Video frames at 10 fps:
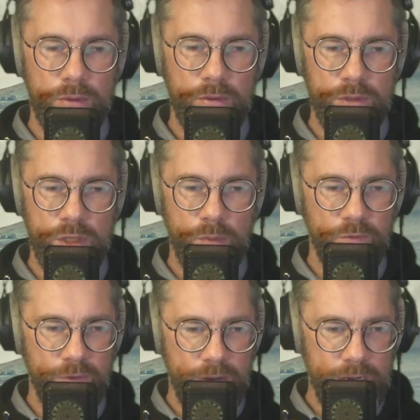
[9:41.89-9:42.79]
some
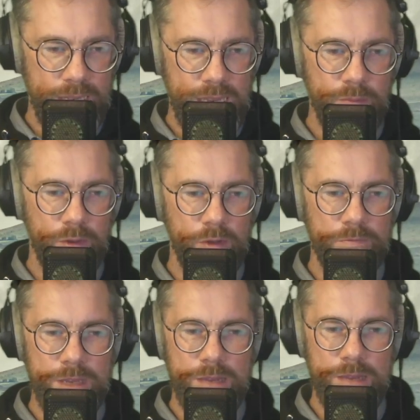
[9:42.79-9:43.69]
very able
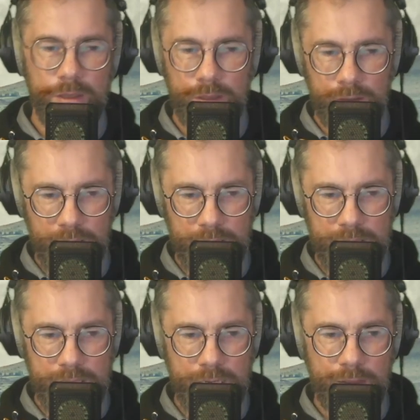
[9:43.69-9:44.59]
people and
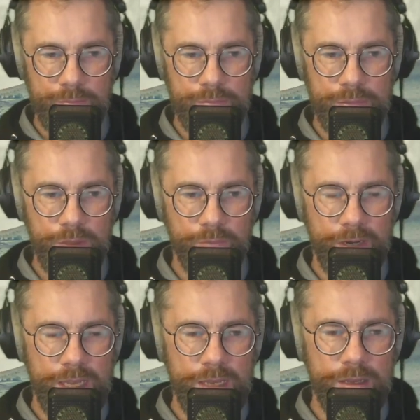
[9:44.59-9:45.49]
some
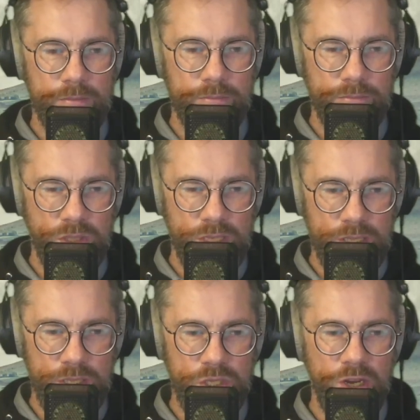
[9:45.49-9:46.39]
very
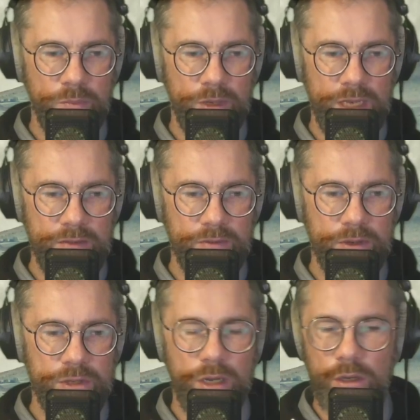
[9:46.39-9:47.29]
sincere believers,
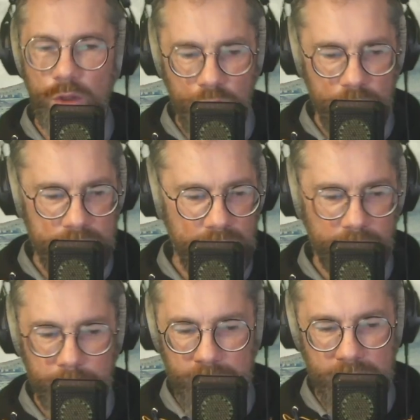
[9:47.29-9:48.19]
along with
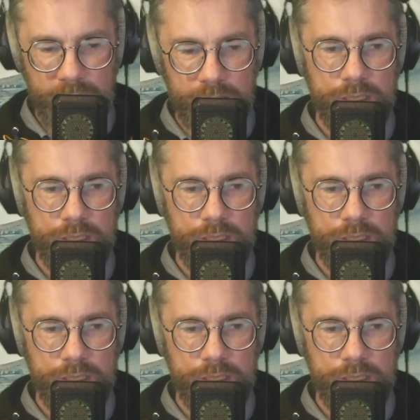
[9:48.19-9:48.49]
everybody else,